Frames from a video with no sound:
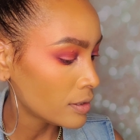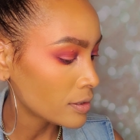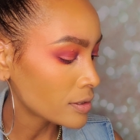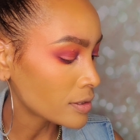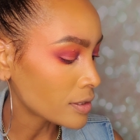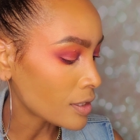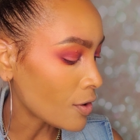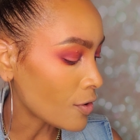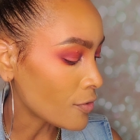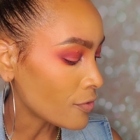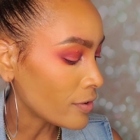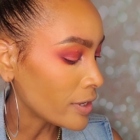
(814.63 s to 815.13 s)

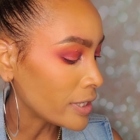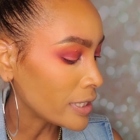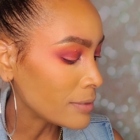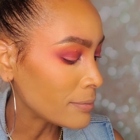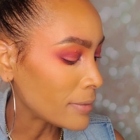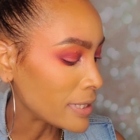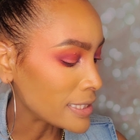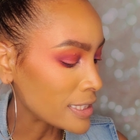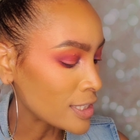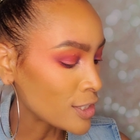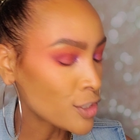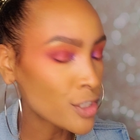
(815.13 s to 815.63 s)
So funny,
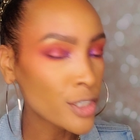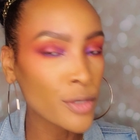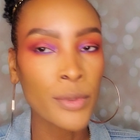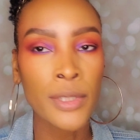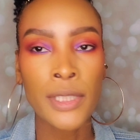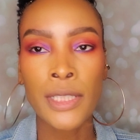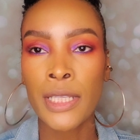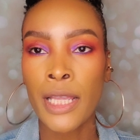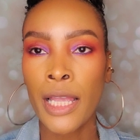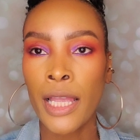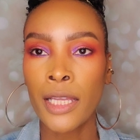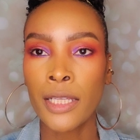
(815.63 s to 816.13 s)
my sister
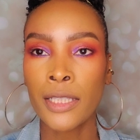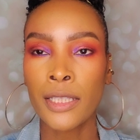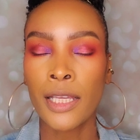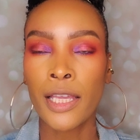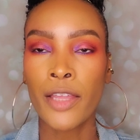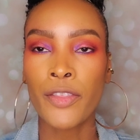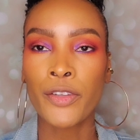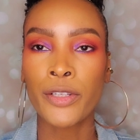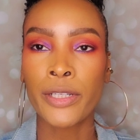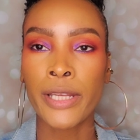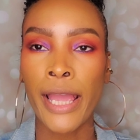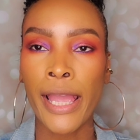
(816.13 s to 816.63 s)
was saying
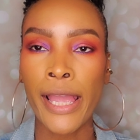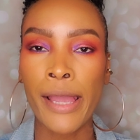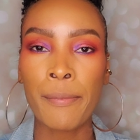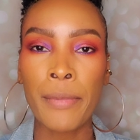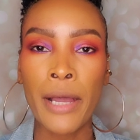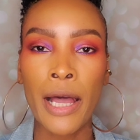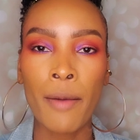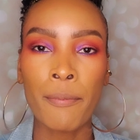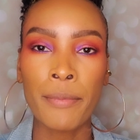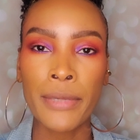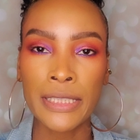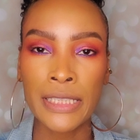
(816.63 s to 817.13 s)
the other day
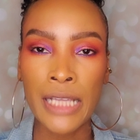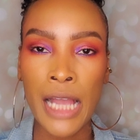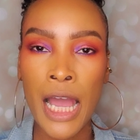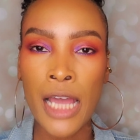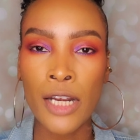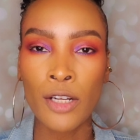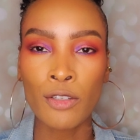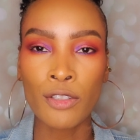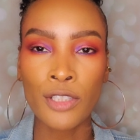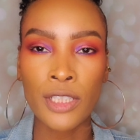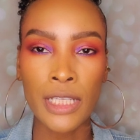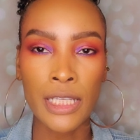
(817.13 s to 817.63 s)
about
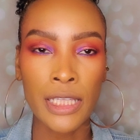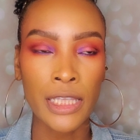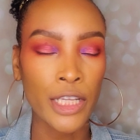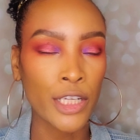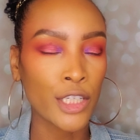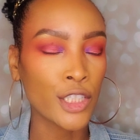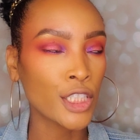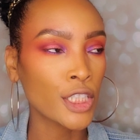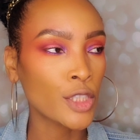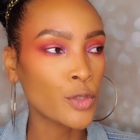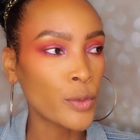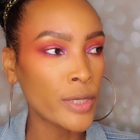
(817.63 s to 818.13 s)
McDonald's and
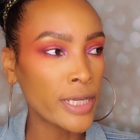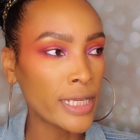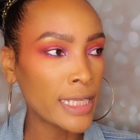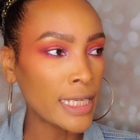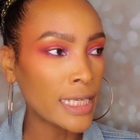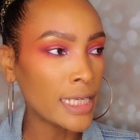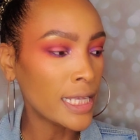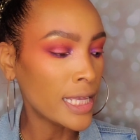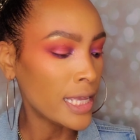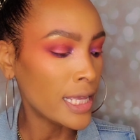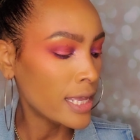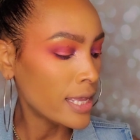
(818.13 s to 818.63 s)
their
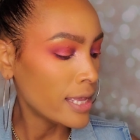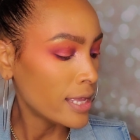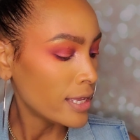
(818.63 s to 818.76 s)
sweetie.